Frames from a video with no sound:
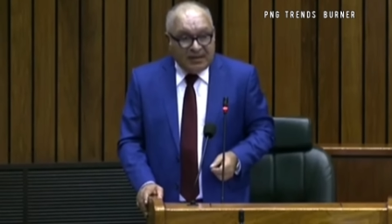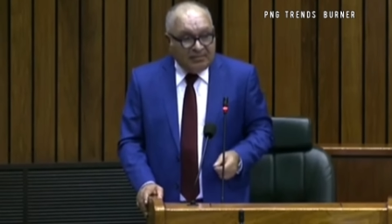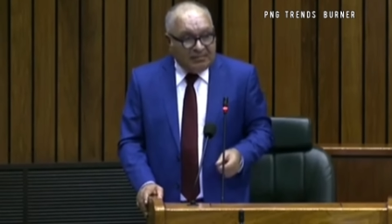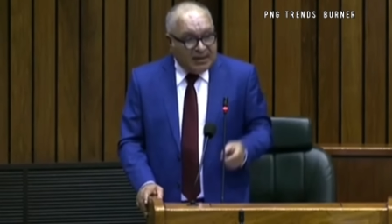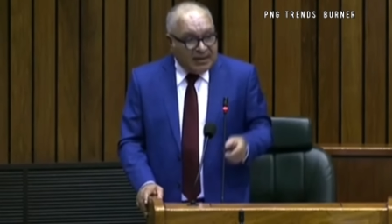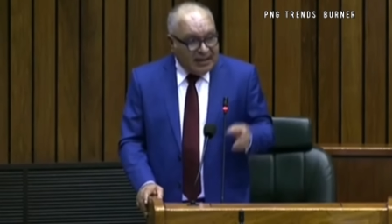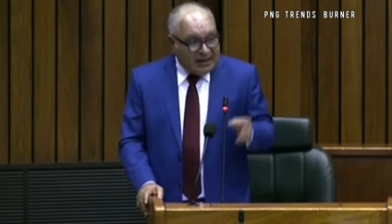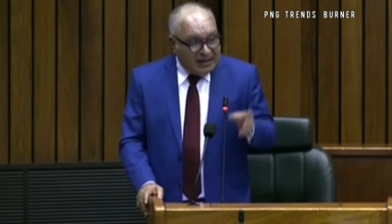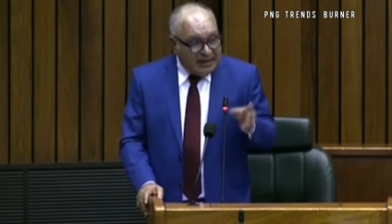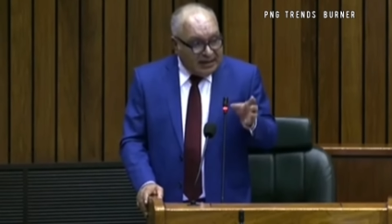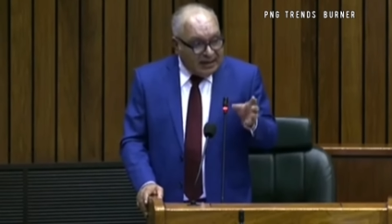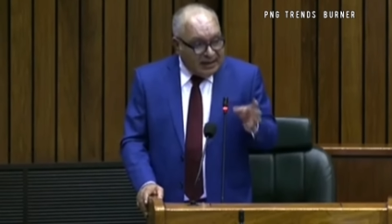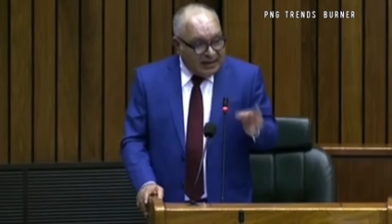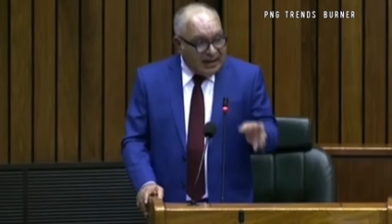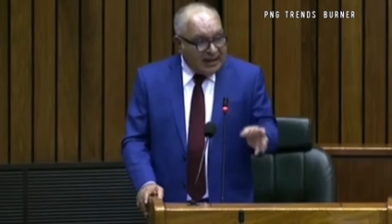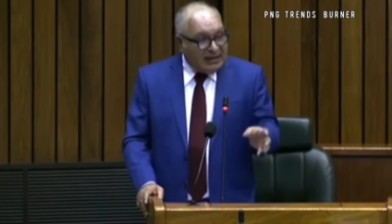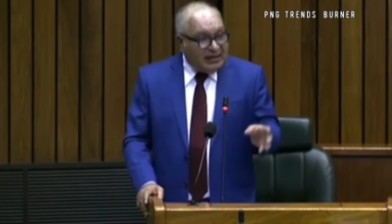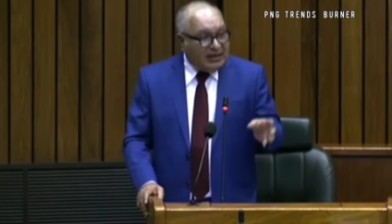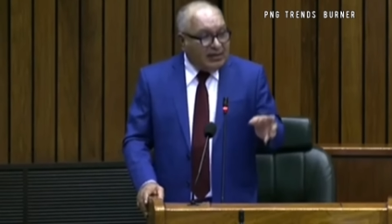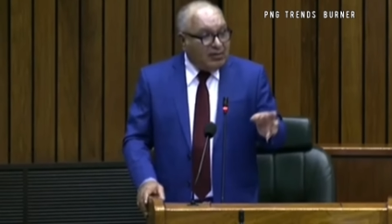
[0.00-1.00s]
plan the
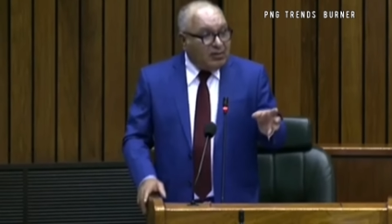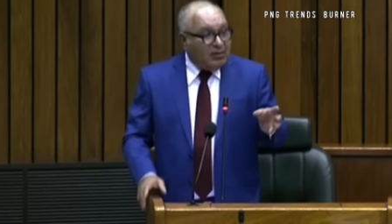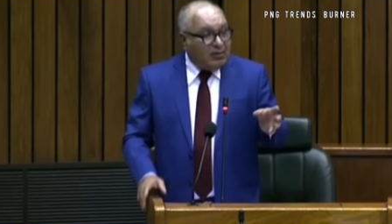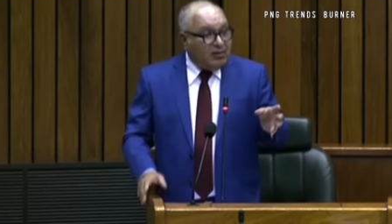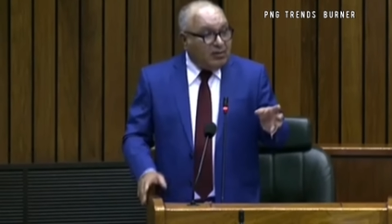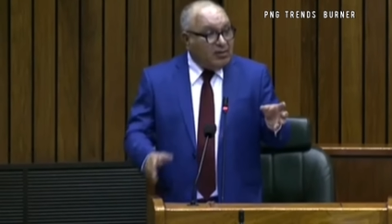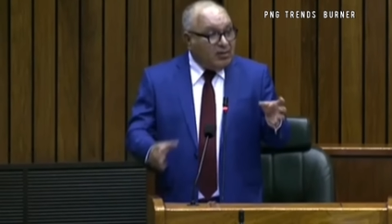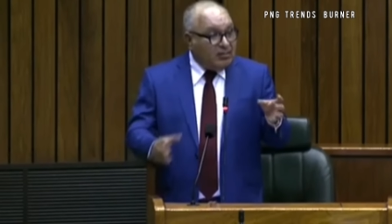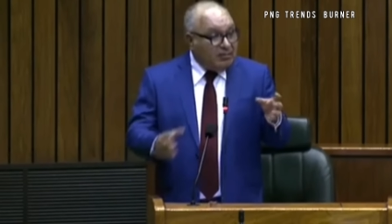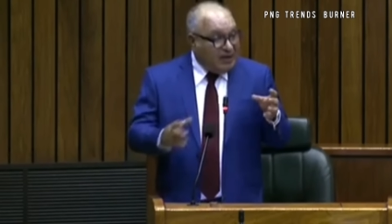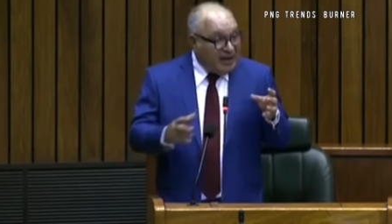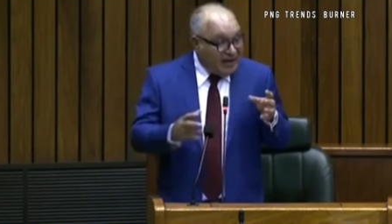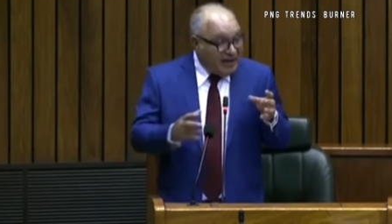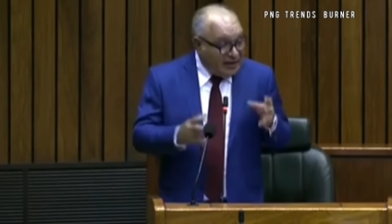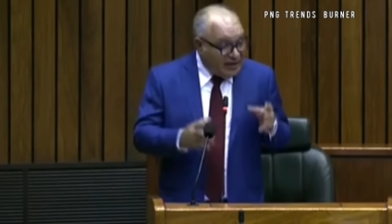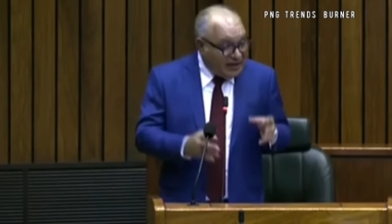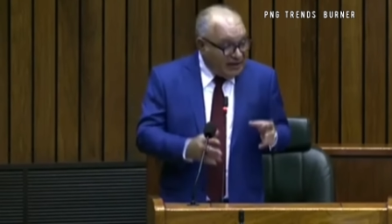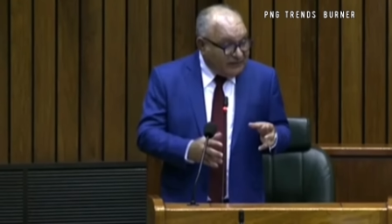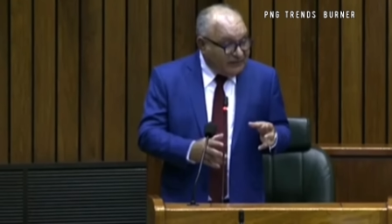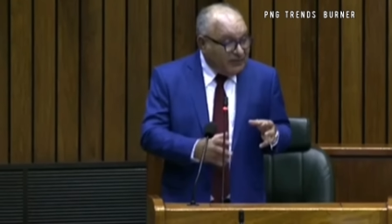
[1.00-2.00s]
line here will work to
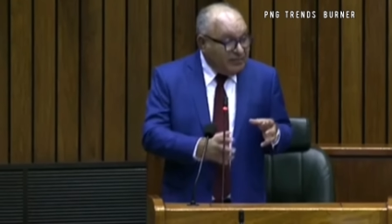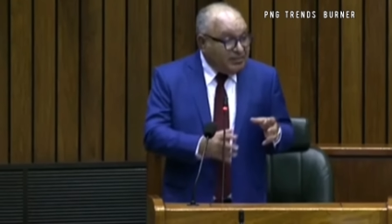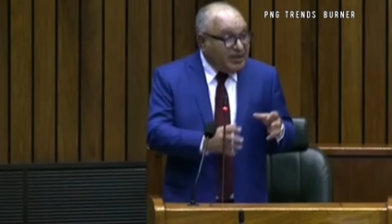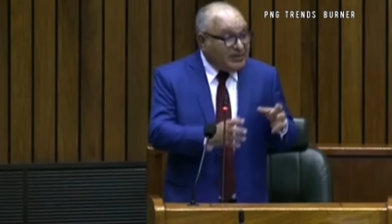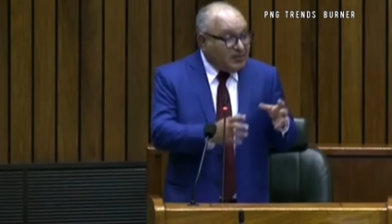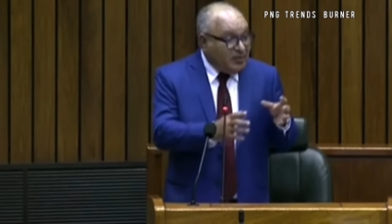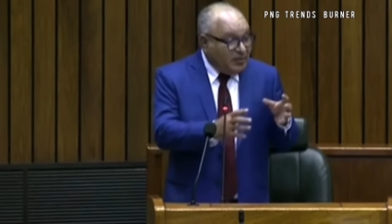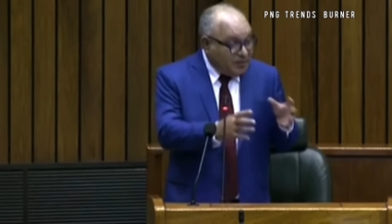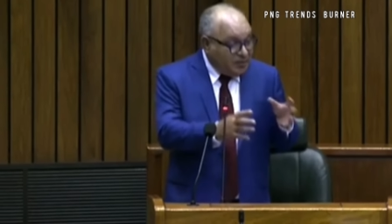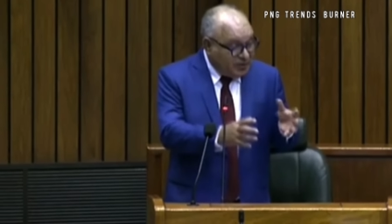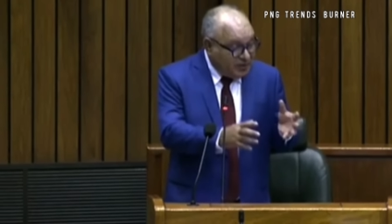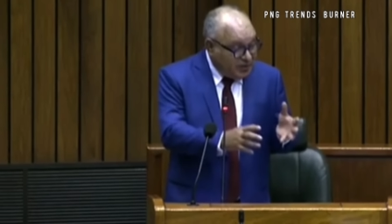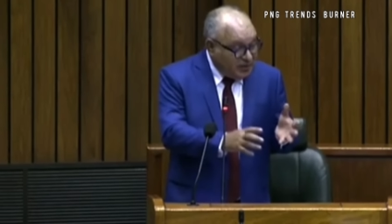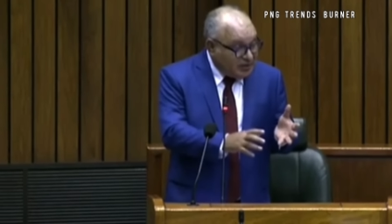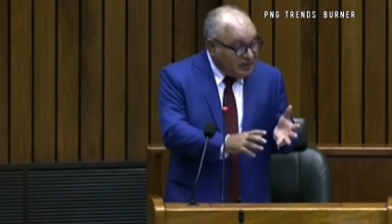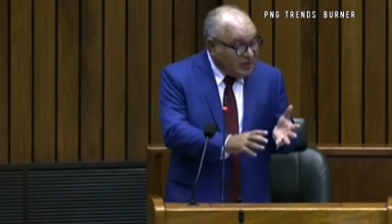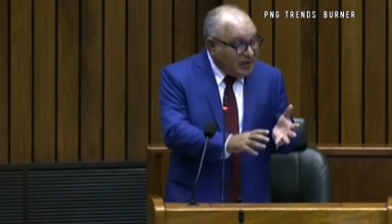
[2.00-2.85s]
migrate for better opportunities.